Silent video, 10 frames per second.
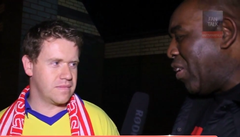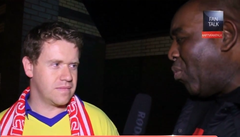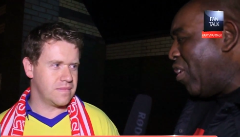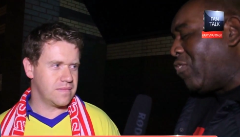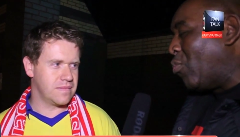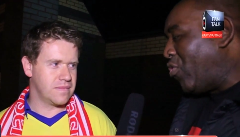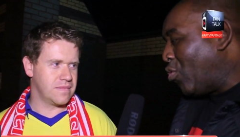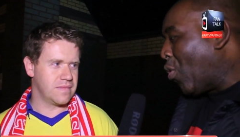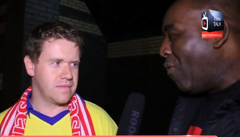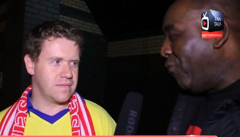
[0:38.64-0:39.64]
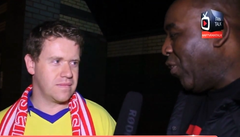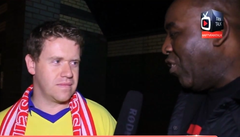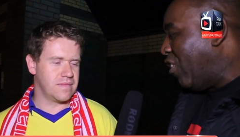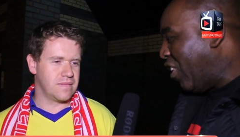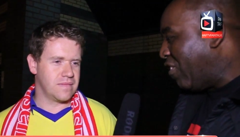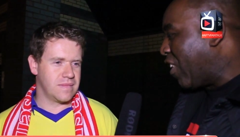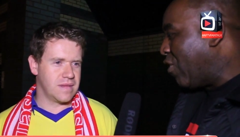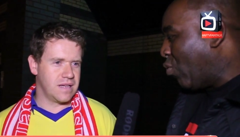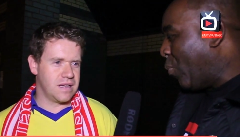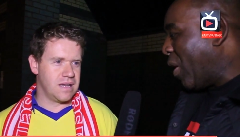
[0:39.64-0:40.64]
Speaker 1: the worst, or was you confident that these
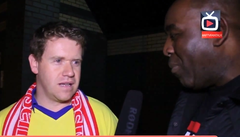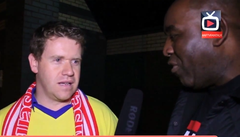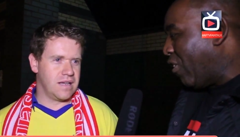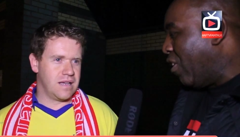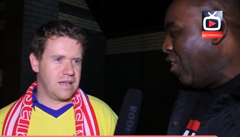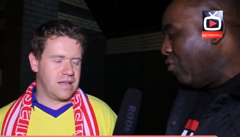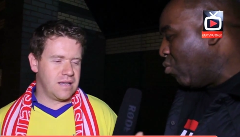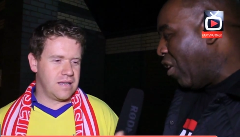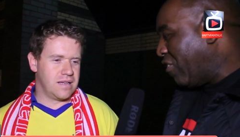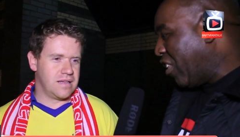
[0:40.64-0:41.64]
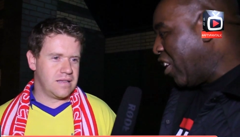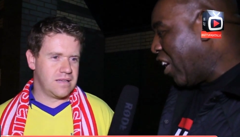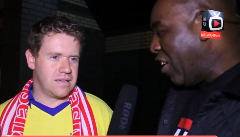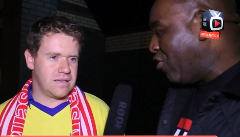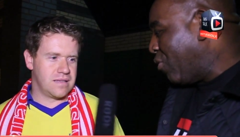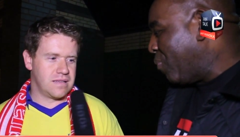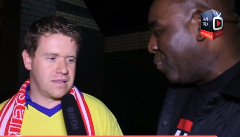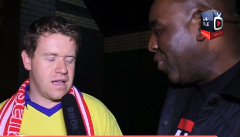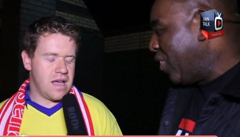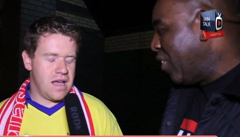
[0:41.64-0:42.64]
kids would be able to rise to the occasion?
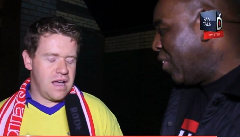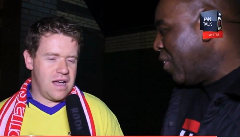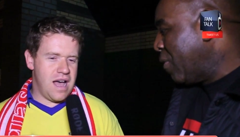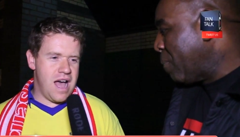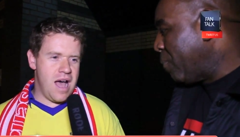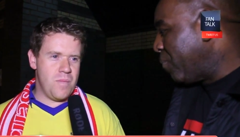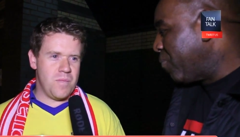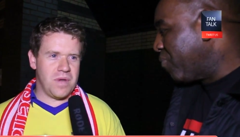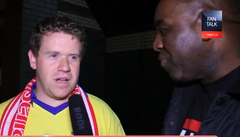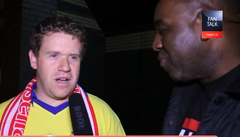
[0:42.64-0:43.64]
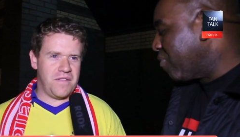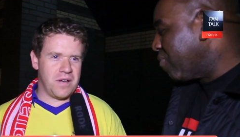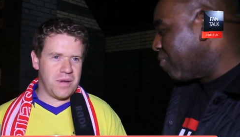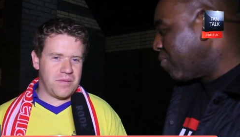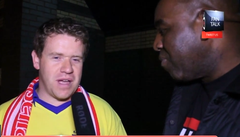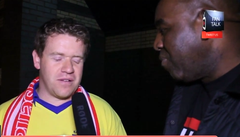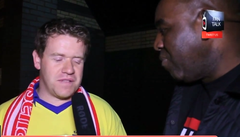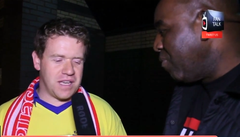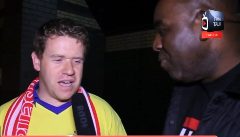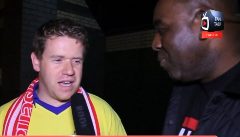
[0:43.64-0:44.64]
Um, I think we, we had,
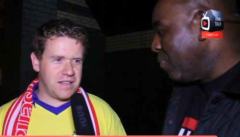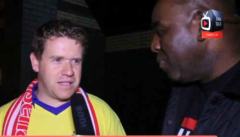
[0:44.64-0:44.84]
obviously, uh,